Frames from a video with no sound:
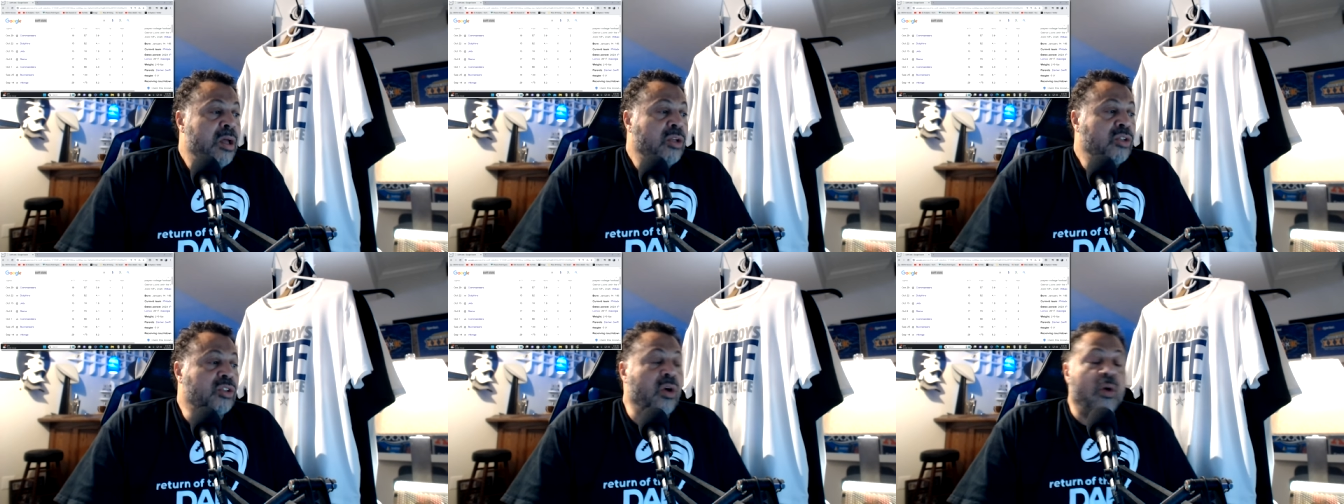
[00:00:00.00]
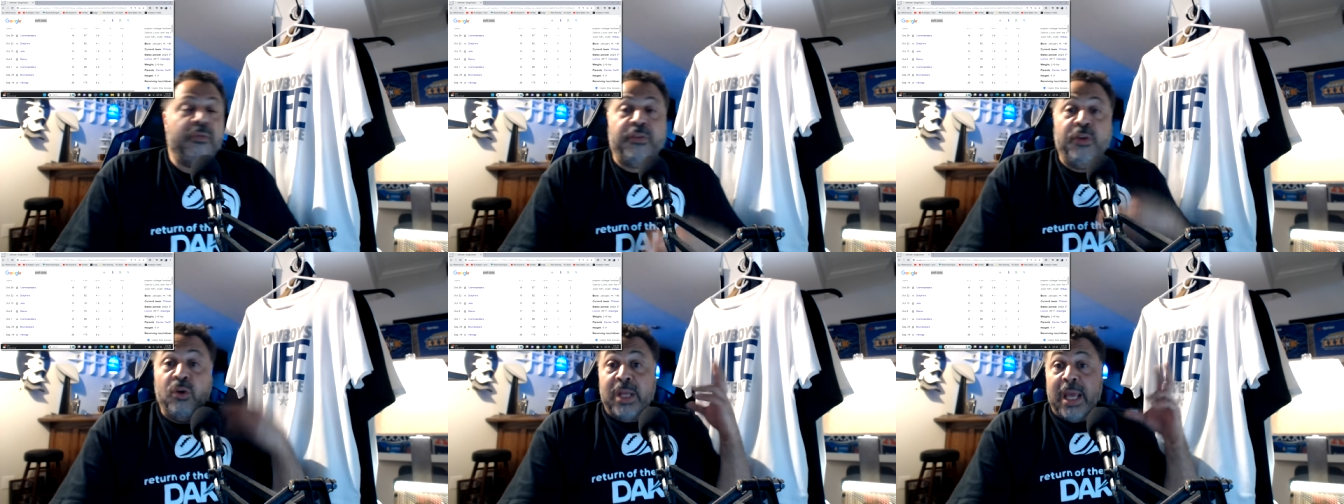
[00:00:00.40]
So
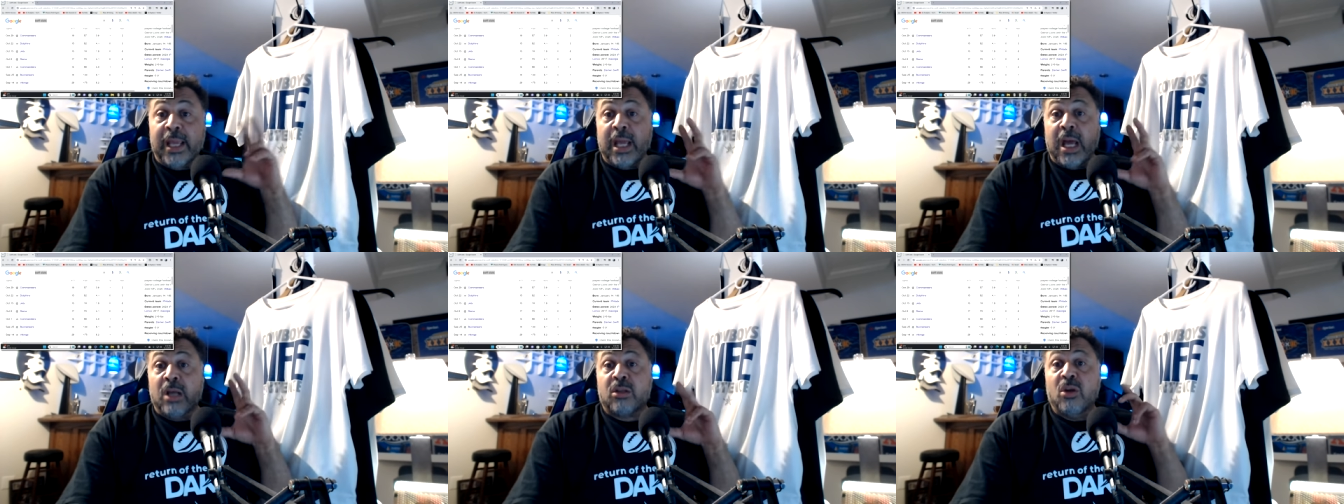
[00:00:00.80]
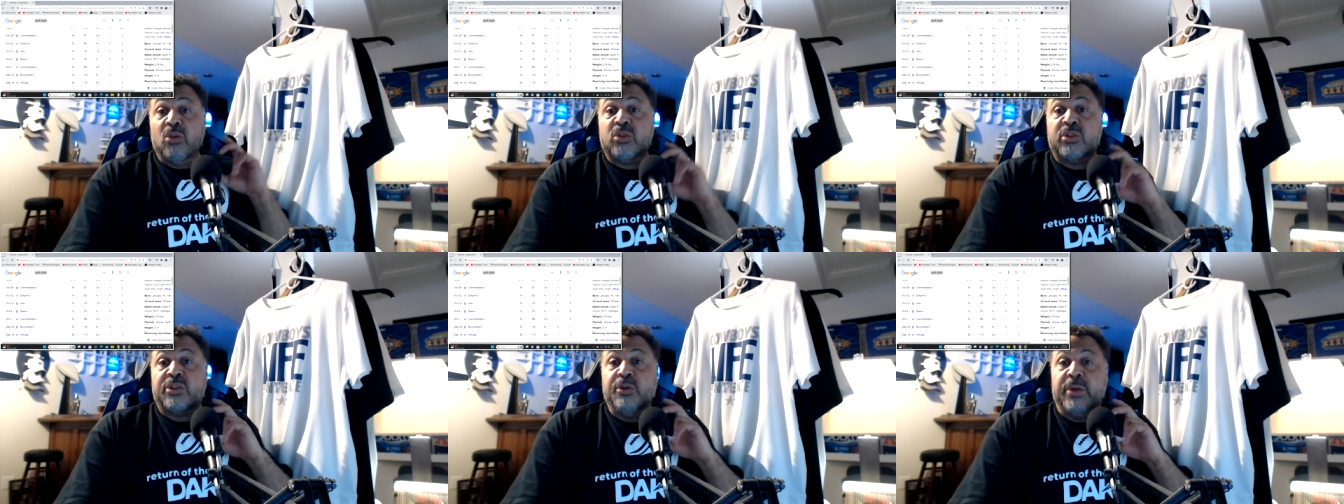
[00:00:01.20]
if you take out
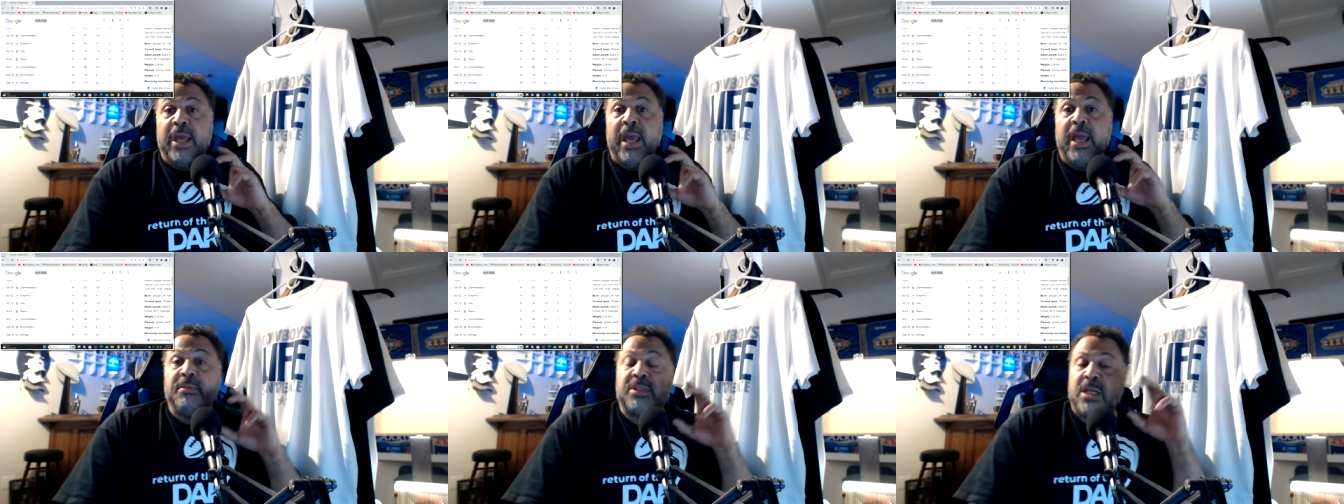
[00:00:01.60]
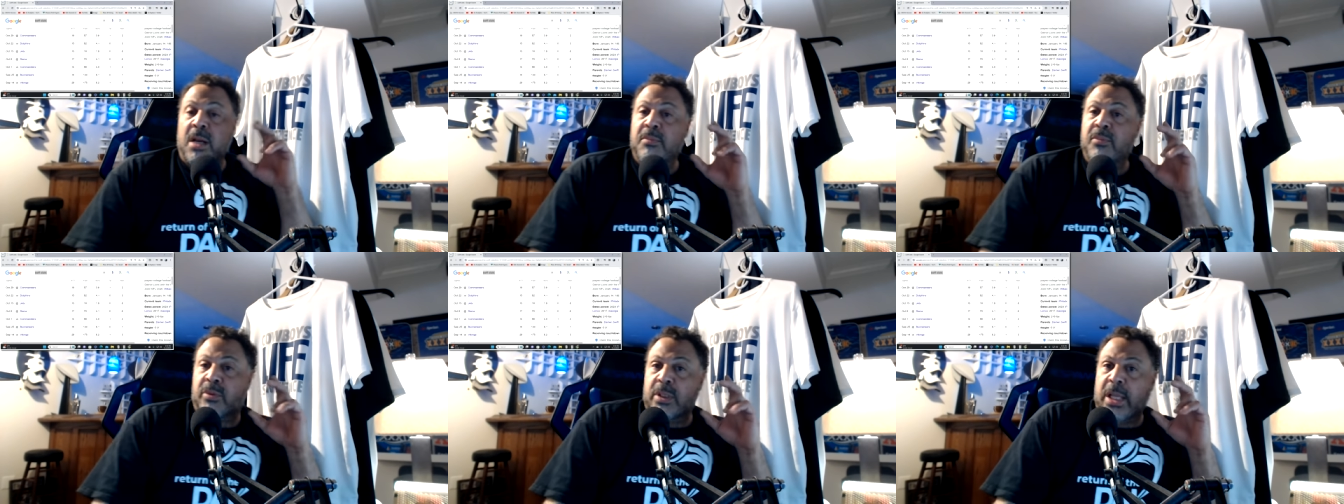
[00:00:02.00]
those two games, and
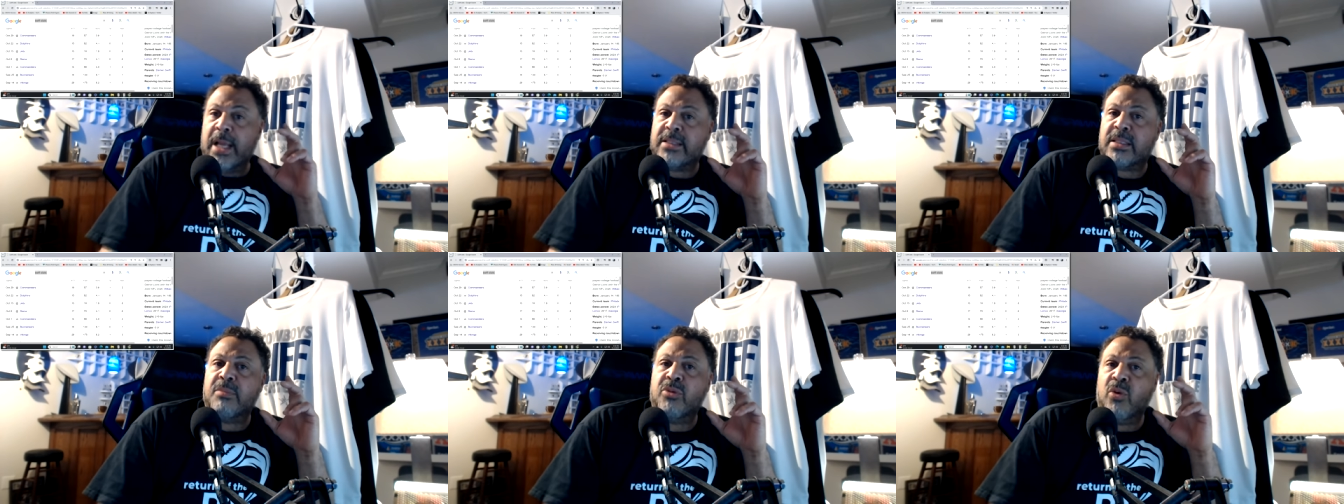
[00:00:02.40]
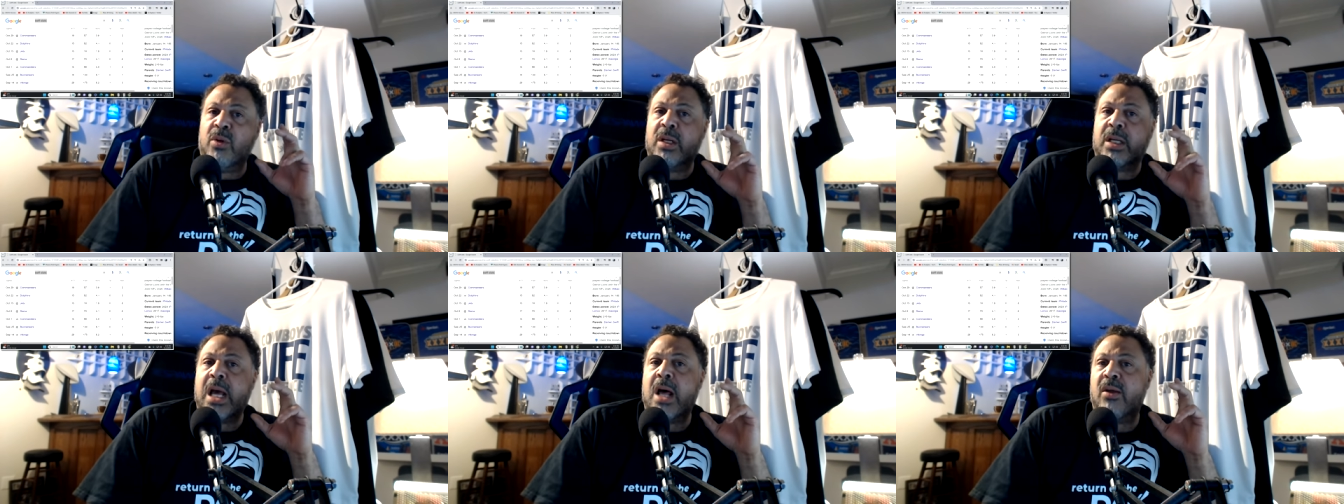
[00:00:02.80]
I'm, yes, I'm doing
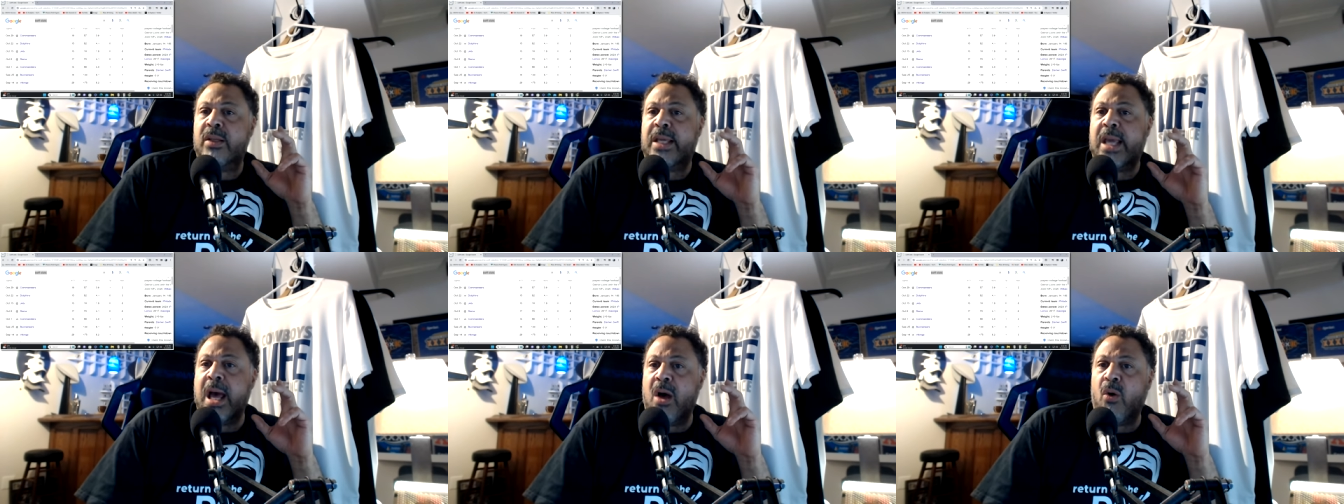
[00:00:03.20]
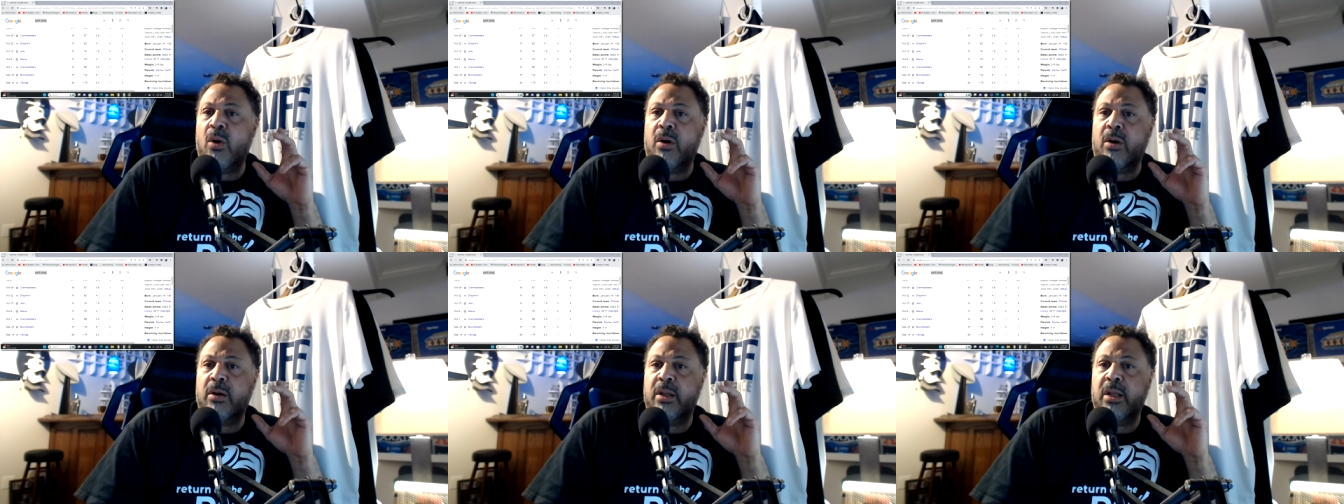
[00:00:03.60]
a Colin
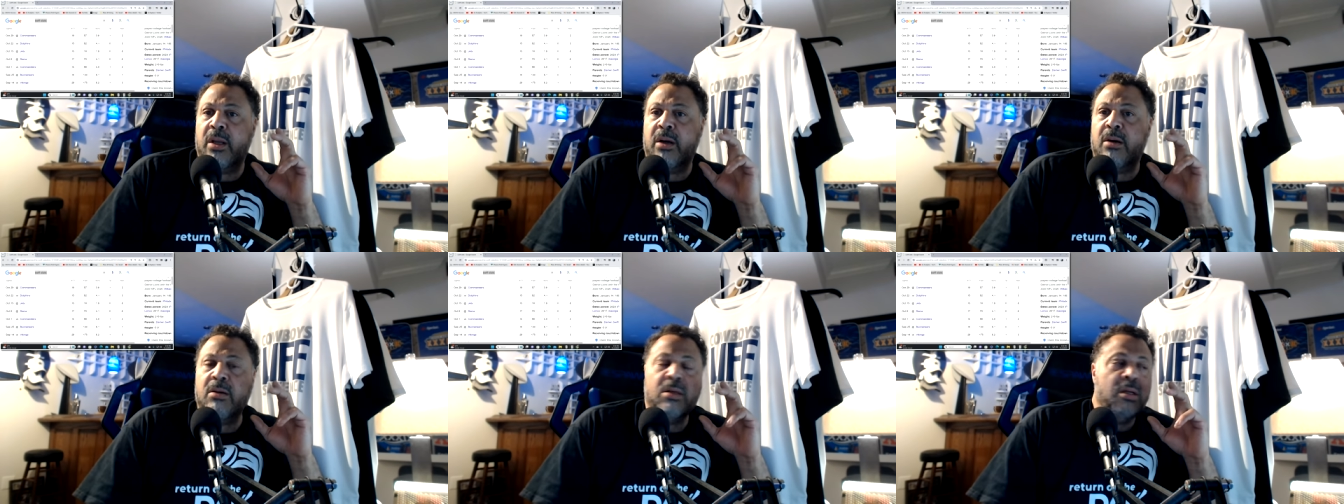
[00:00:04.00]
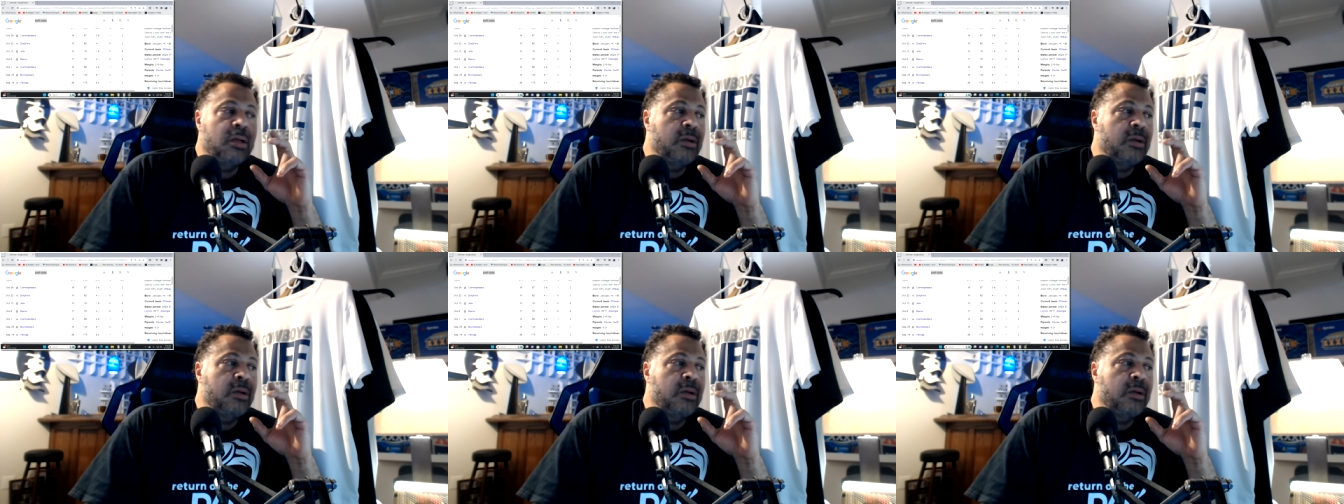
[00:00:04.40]
Cowherd here.